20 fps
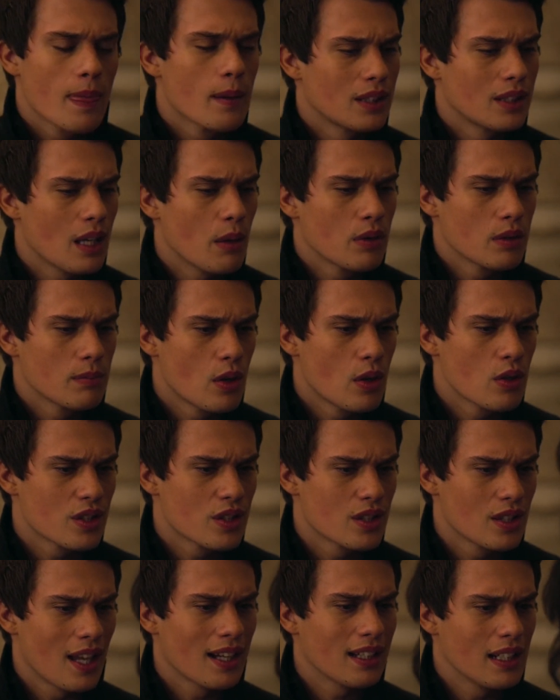that people
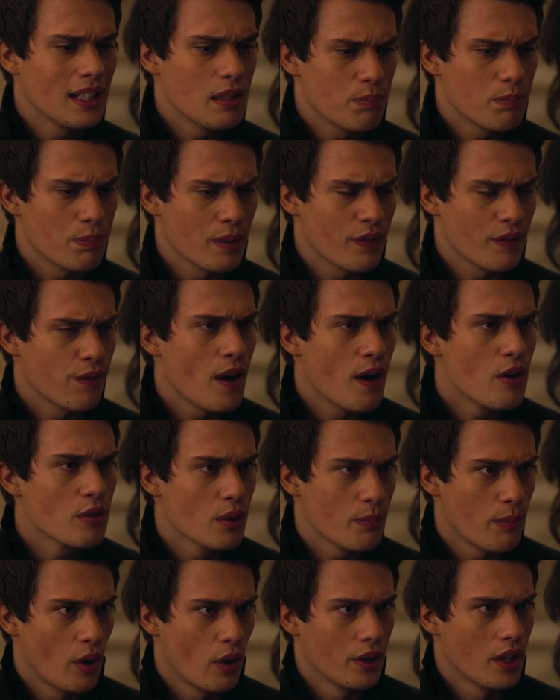seem to like to call
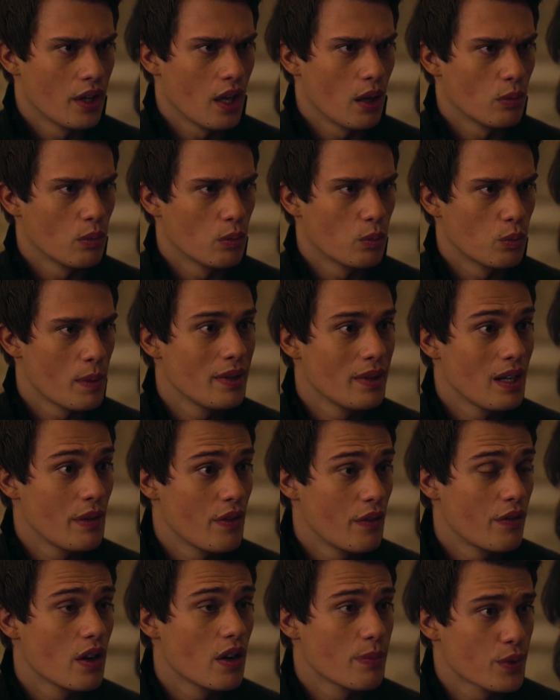attention to the most,